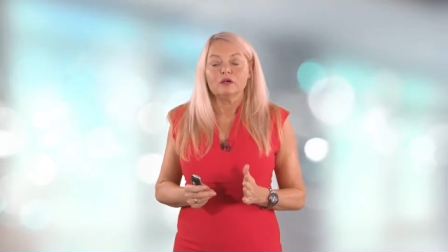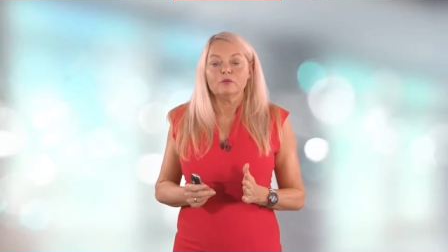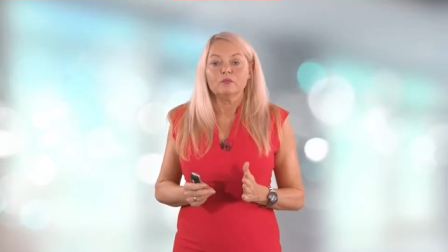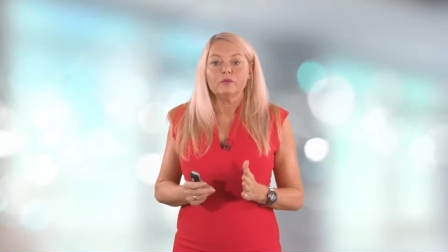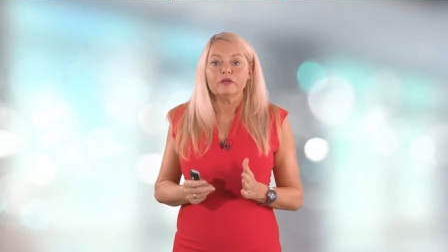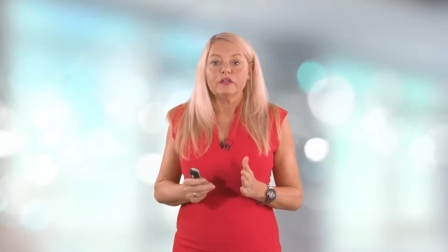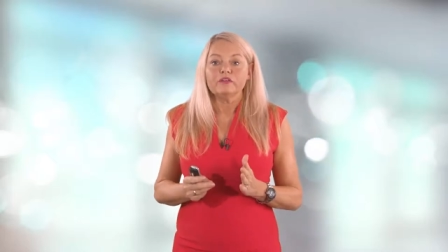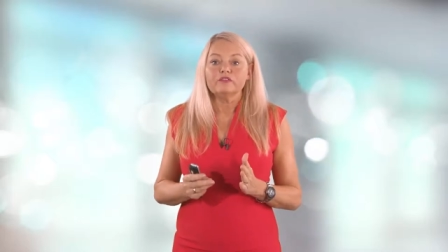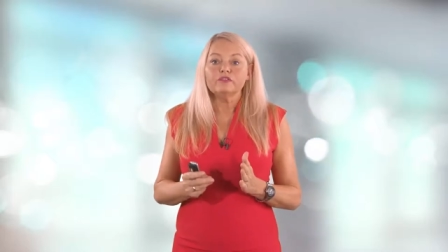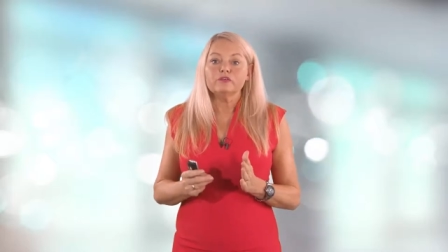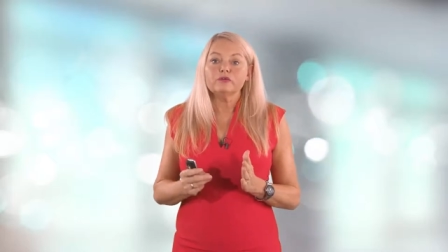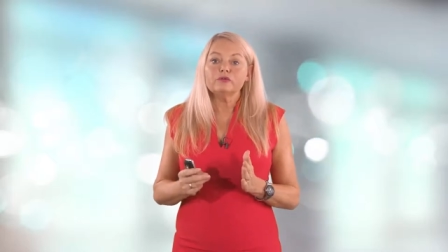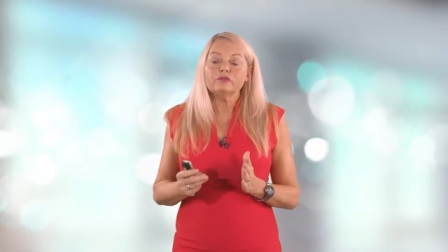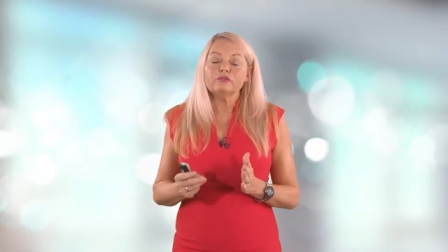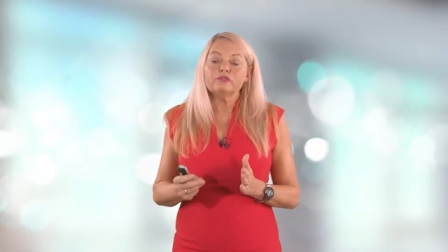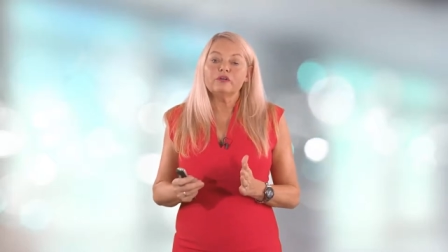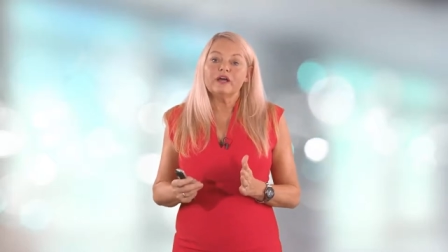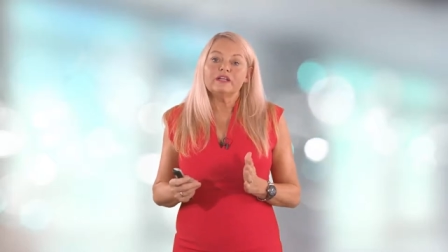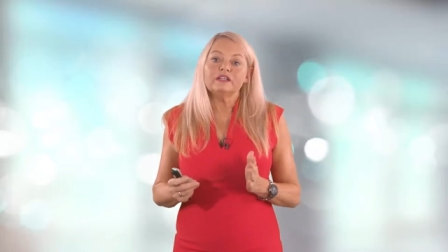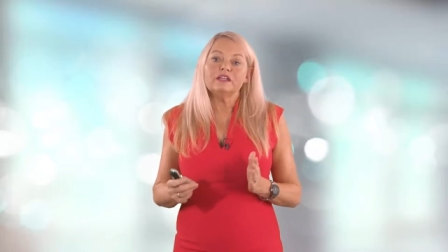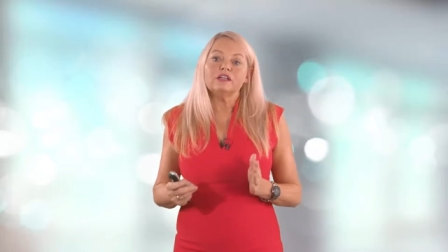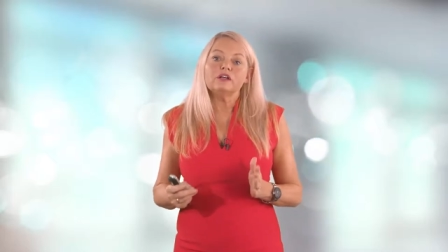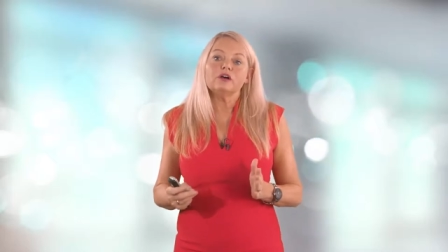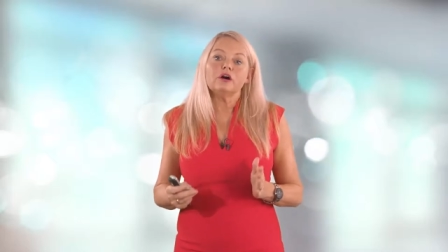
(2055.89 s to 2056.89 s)
We have
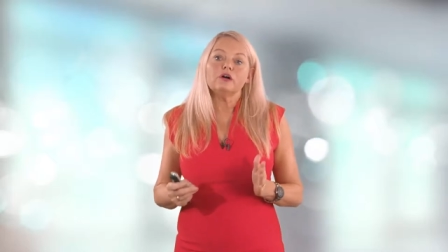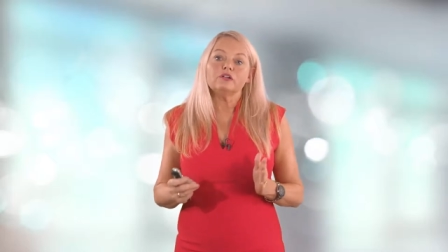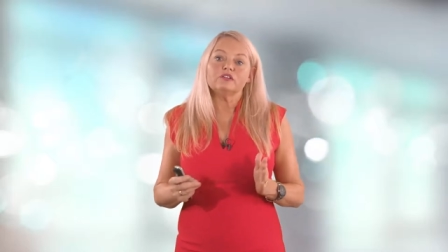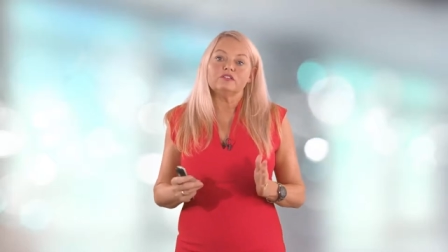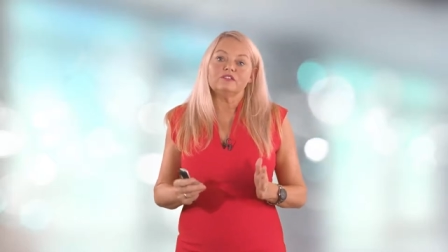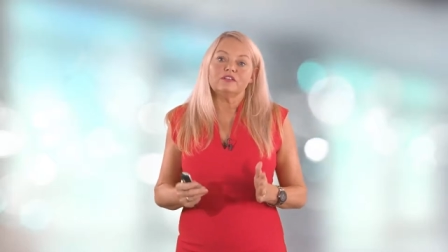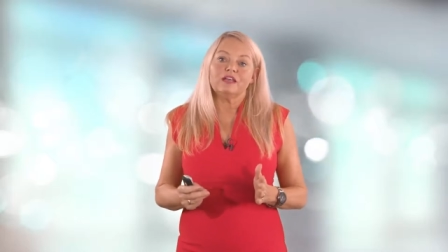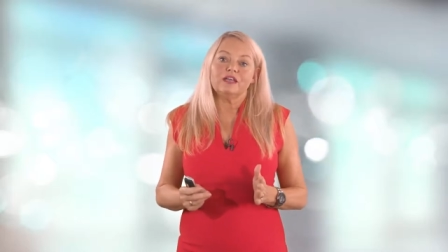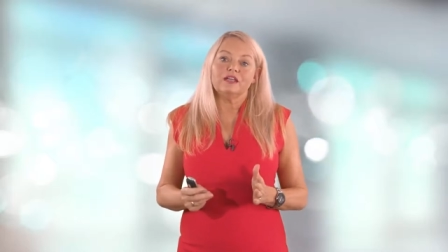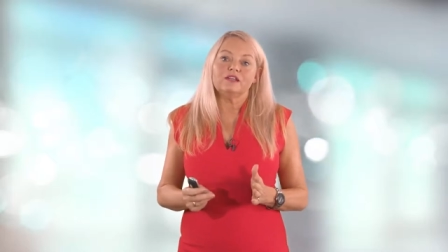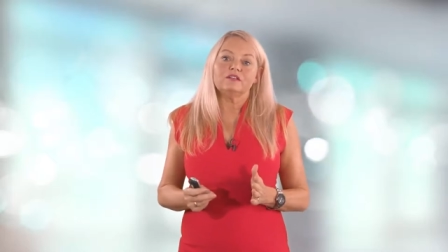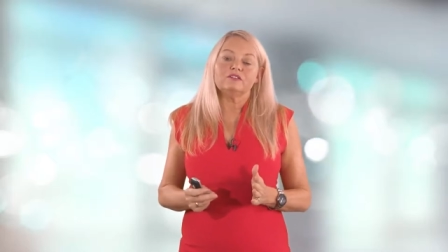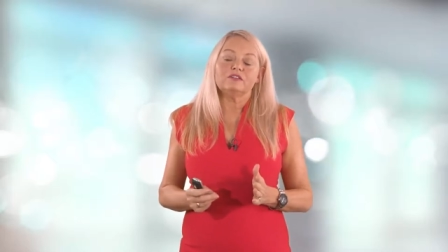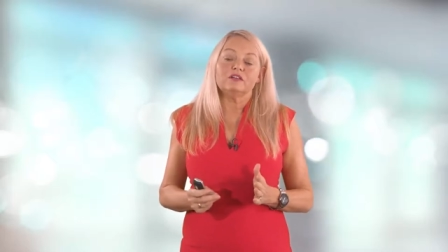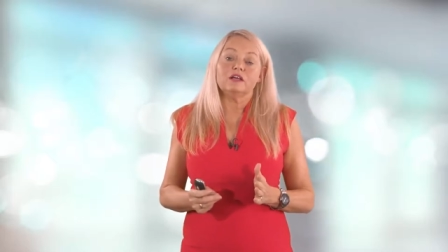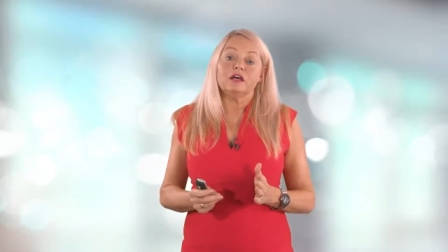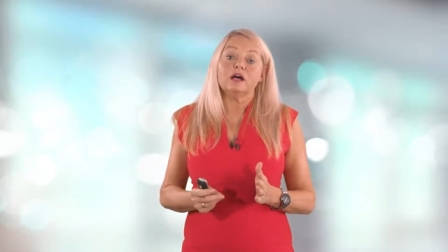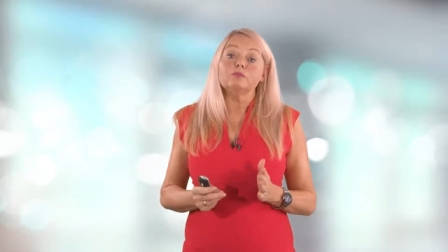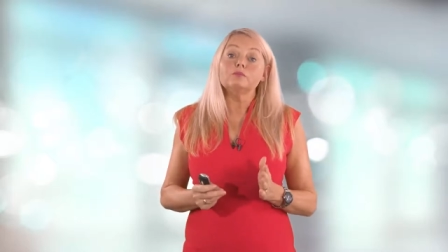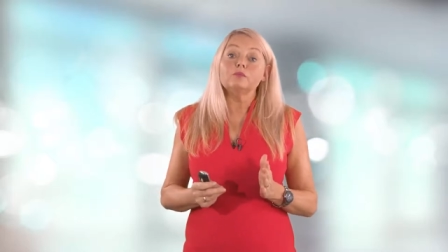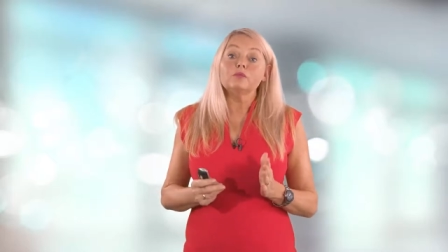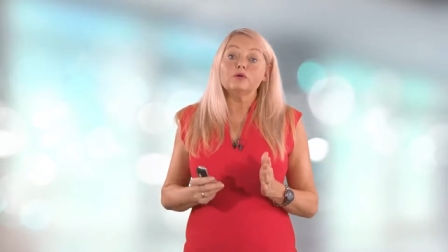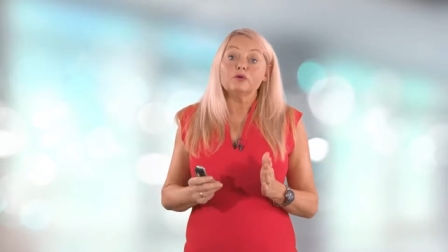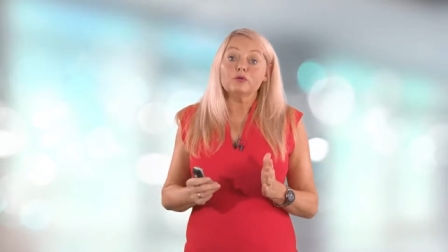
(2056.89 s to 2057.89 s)
already got data
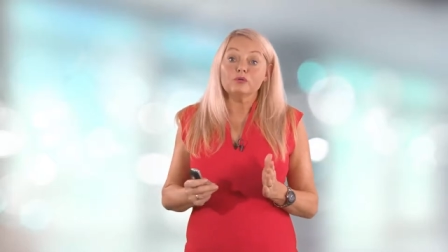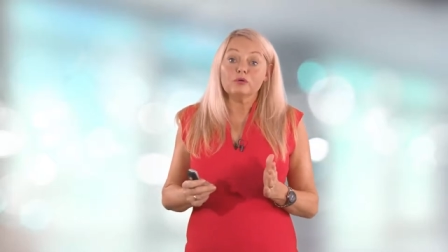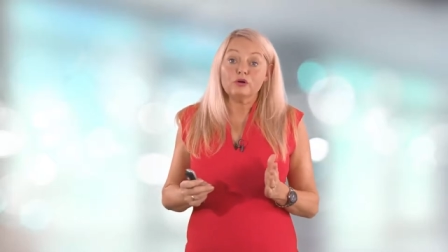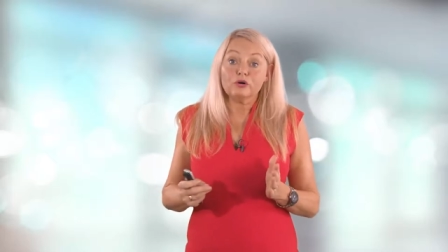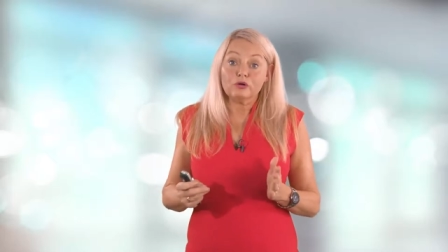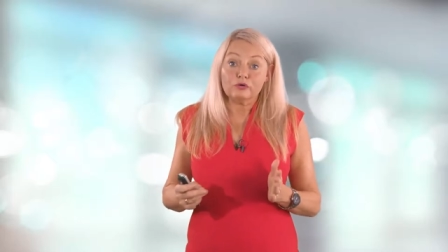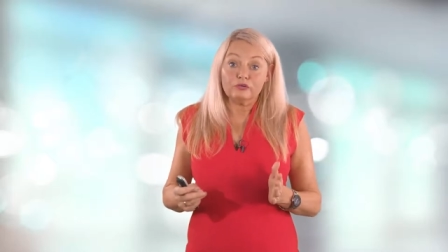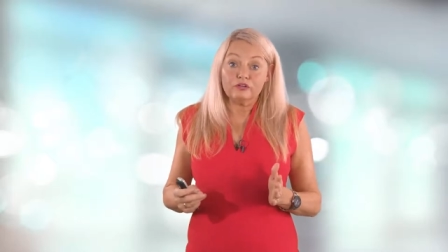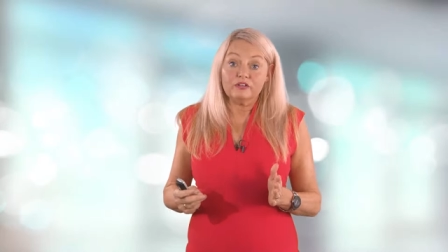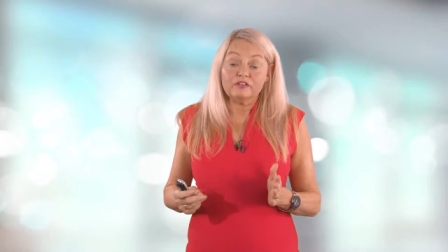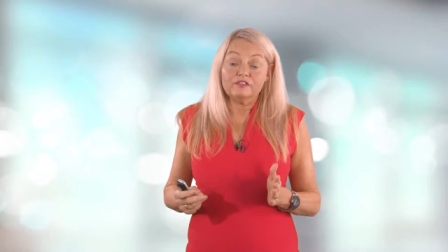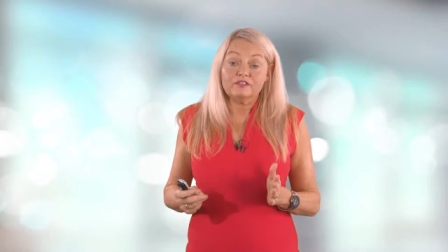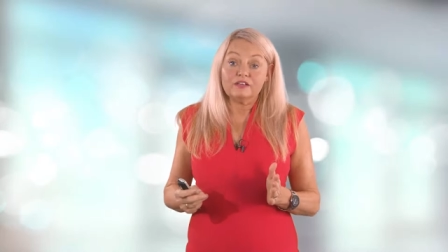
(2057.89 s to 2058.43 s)
and more current